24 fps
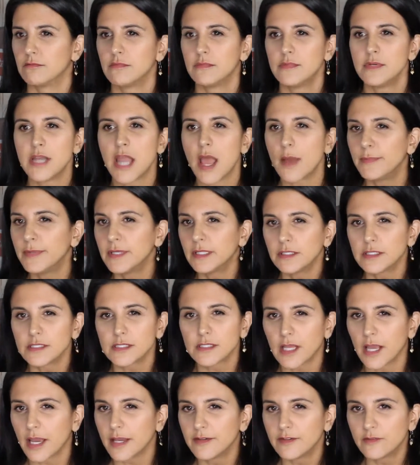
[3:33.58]

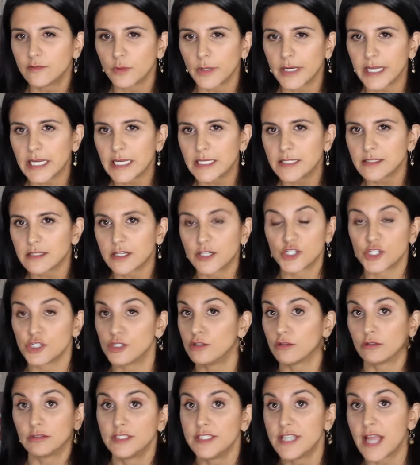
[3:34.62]
nebulous kind of ways because
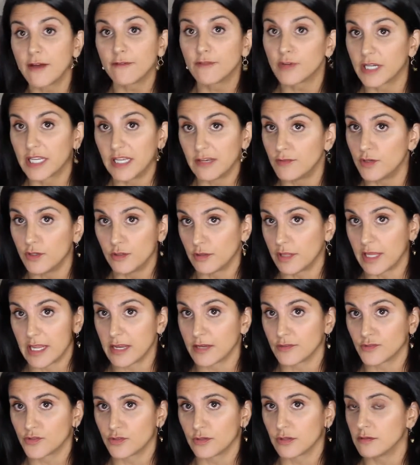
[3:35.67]
she'll never give you the
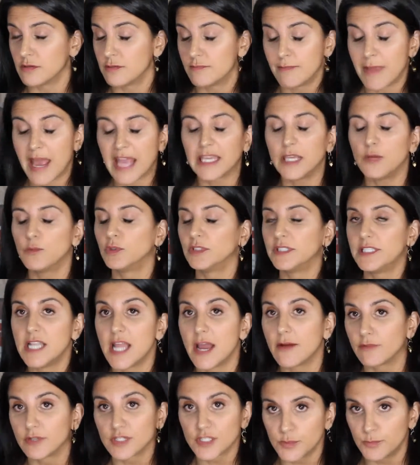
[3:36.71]
answer. Maggie will
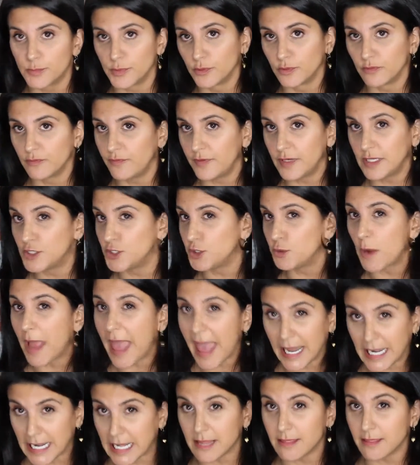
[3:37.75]
never spoon feed you
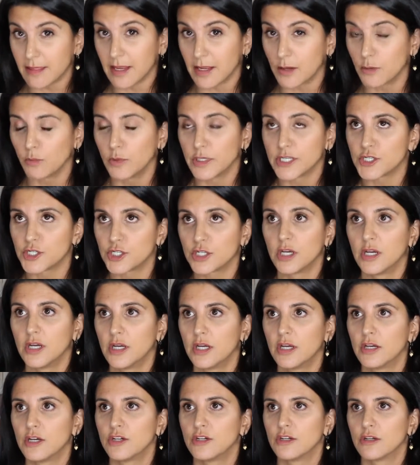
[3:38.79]
anything, which
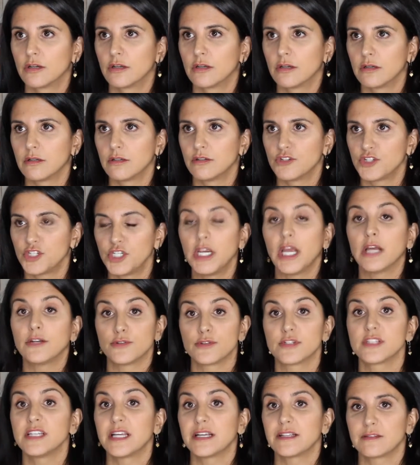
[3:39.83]
she
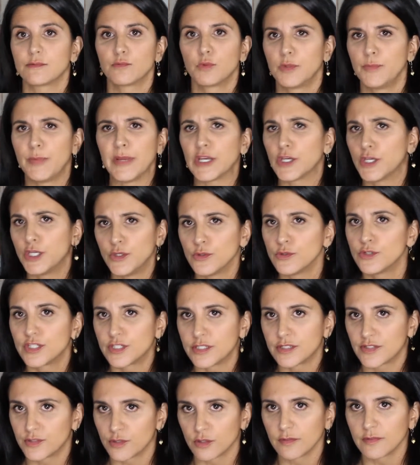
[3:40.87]
understands would be a huge
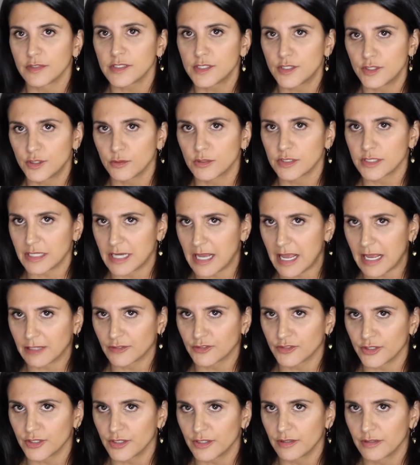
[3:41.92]
disservice to you as an
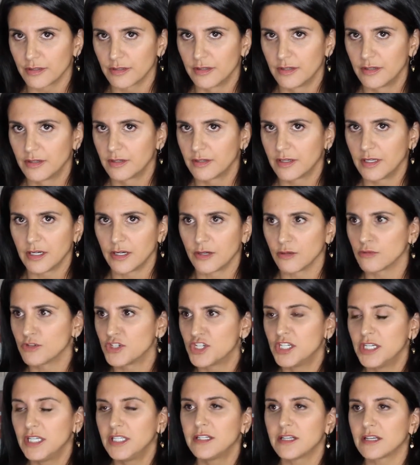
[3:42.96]
actor. You know,
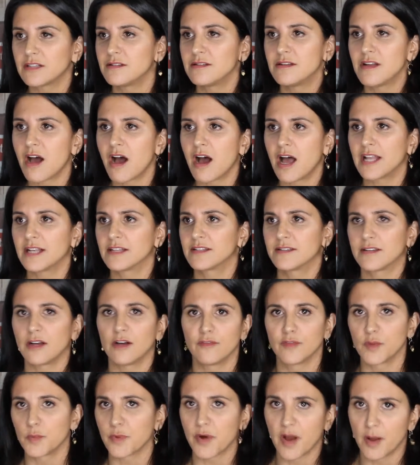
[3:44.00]
she does not
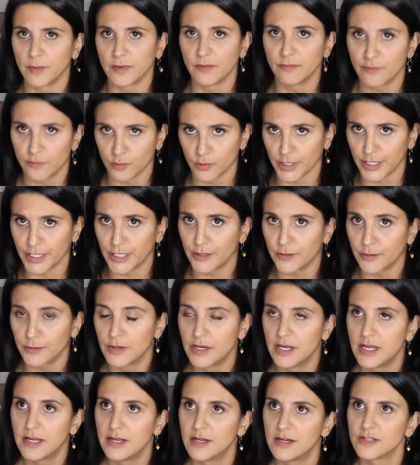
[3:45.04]
solve the problem for you.
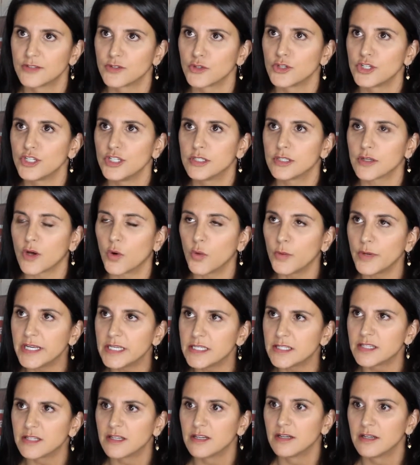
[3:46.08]
So she's
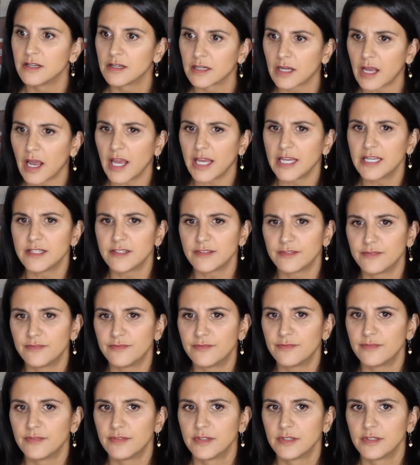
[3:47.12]
always kind of